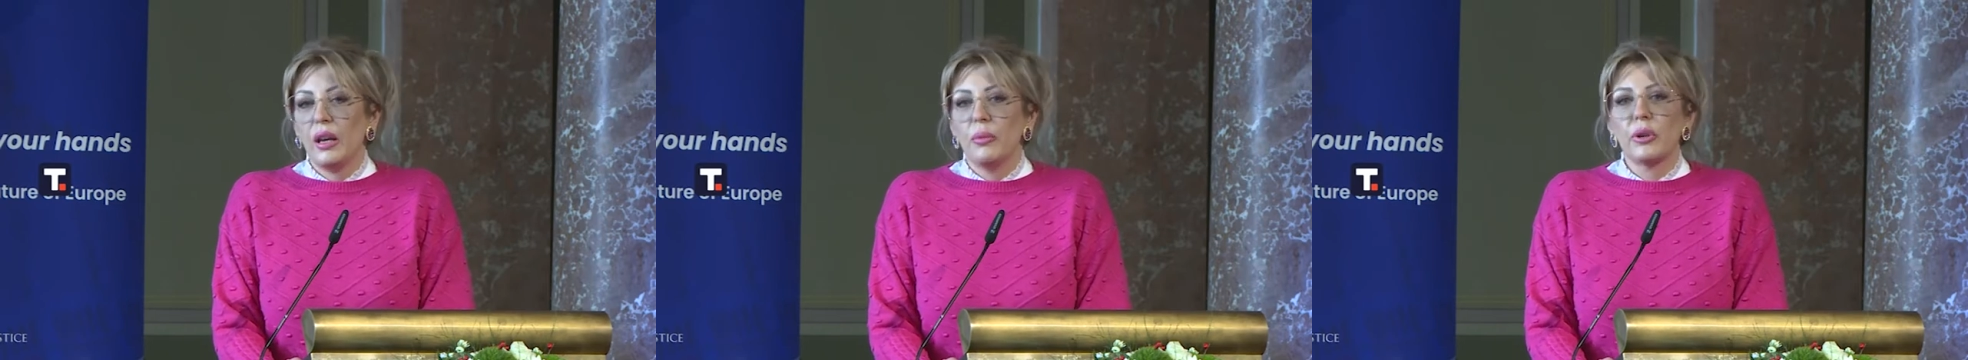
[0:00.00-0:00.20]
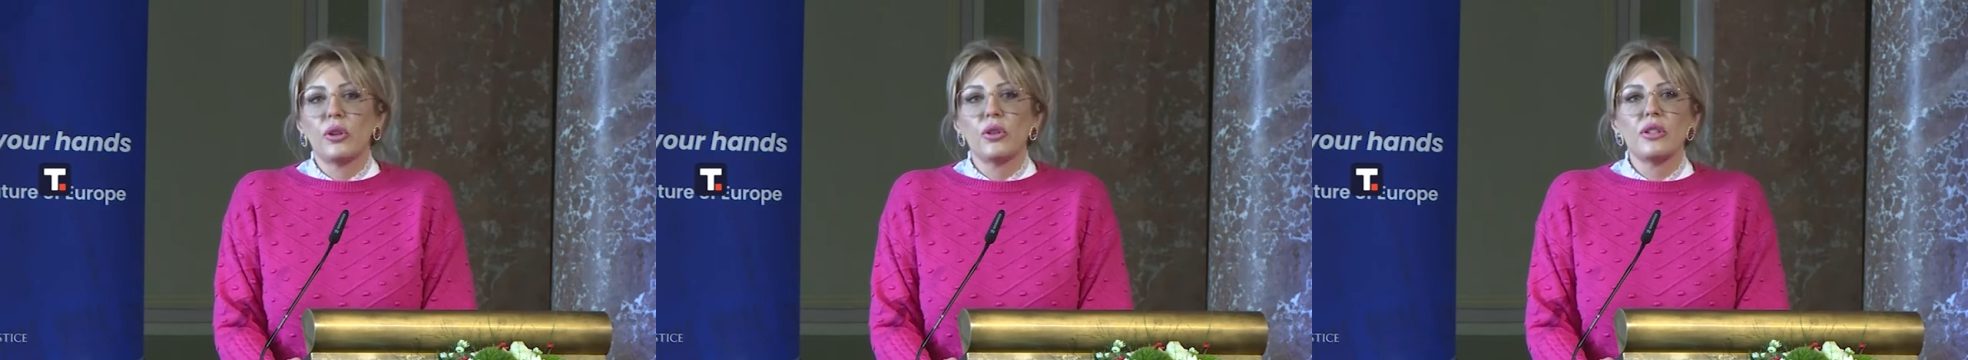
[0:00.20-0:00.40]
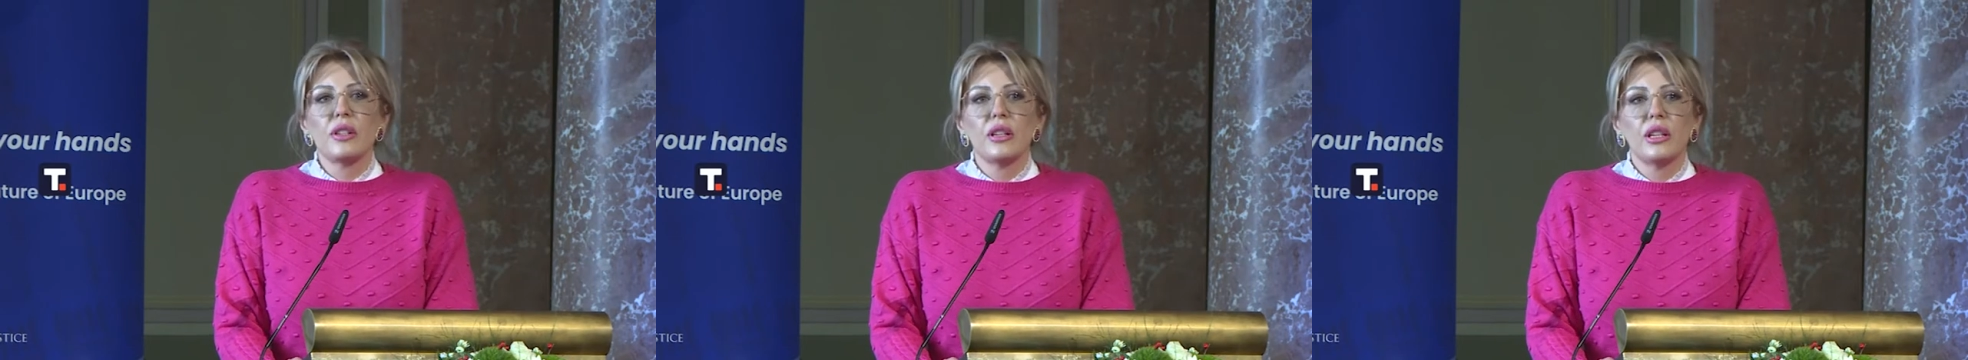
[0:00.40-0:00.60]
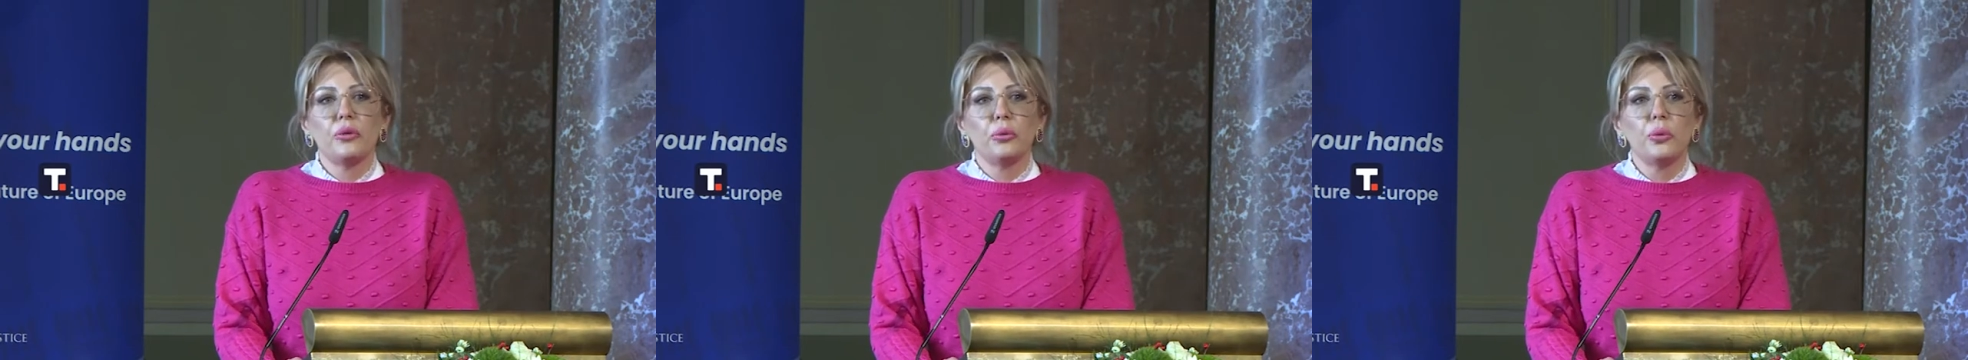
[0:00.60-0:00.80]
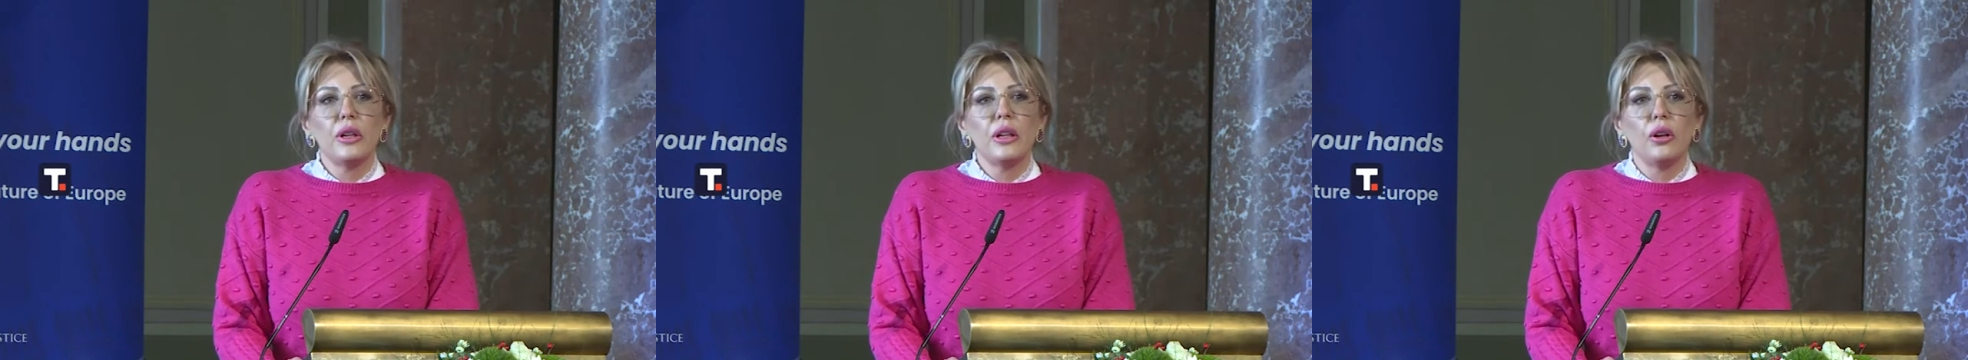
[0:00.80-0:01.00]
Because
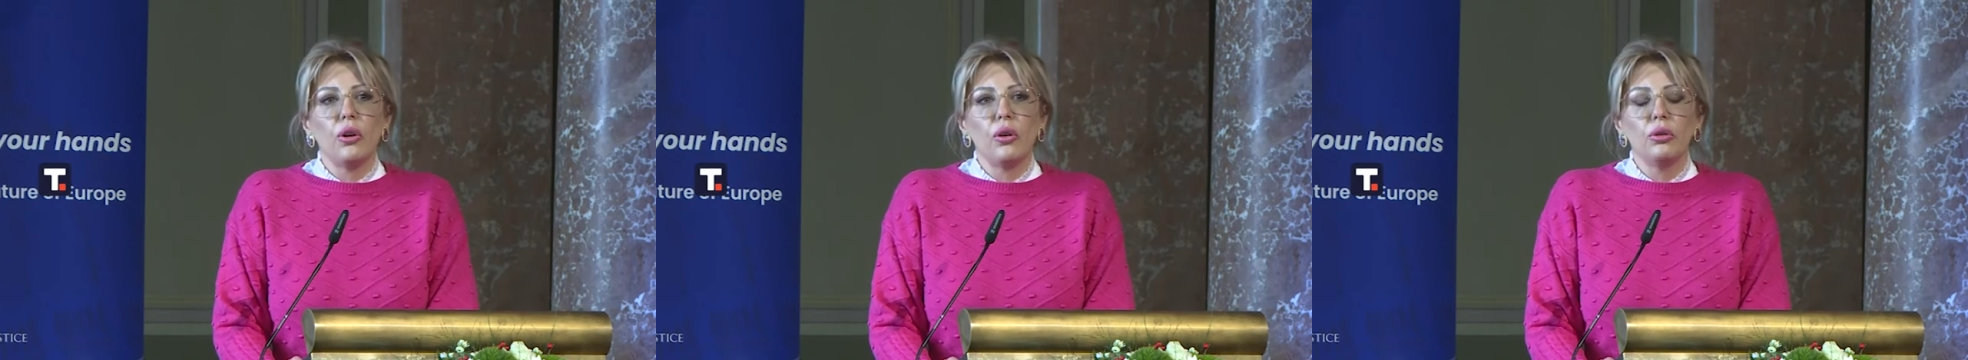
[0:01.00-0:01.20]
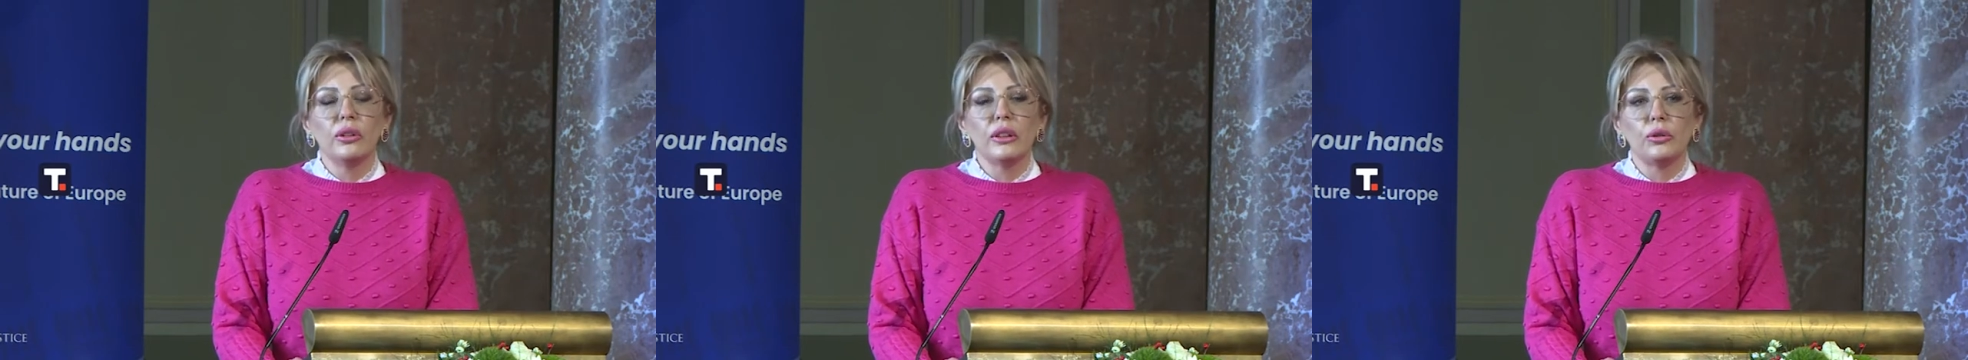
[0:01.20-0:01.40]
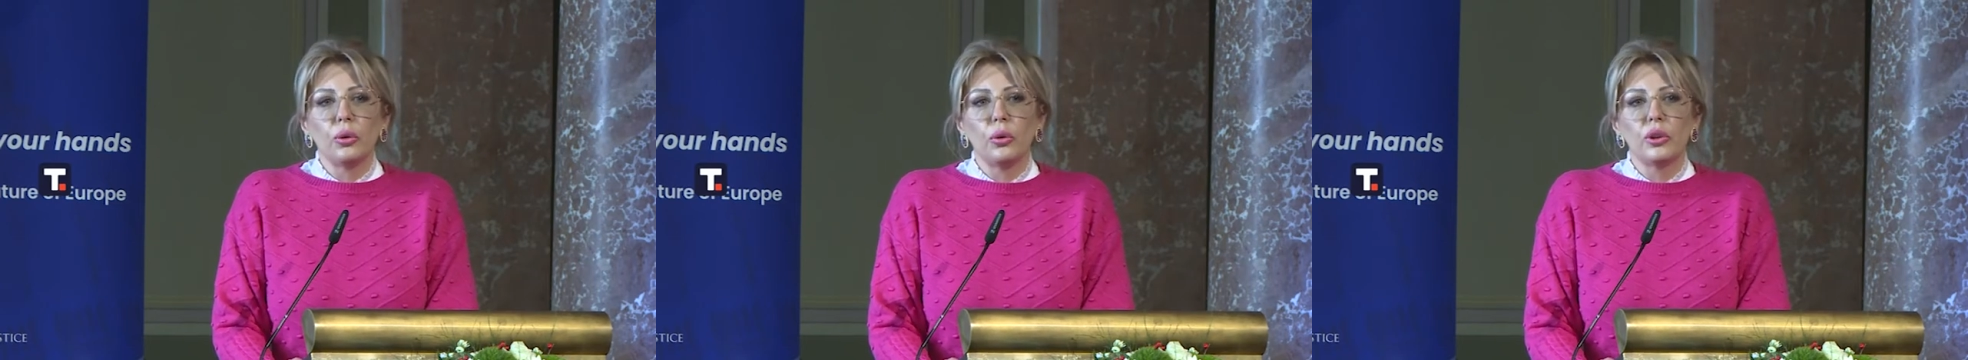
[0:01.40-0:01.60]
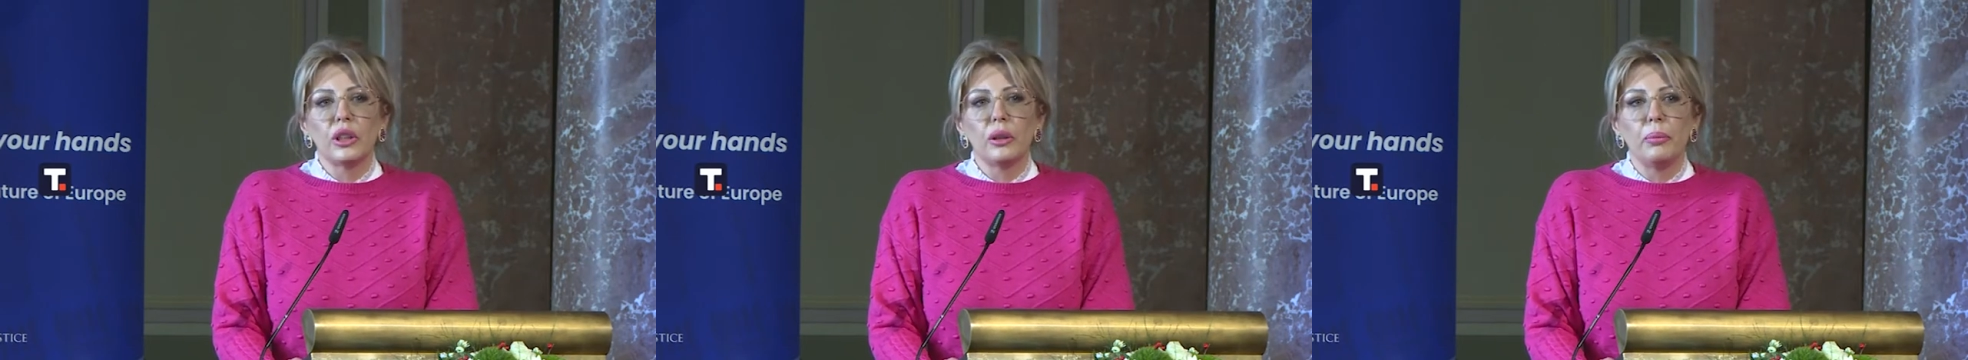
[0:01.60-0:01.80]
if we only talk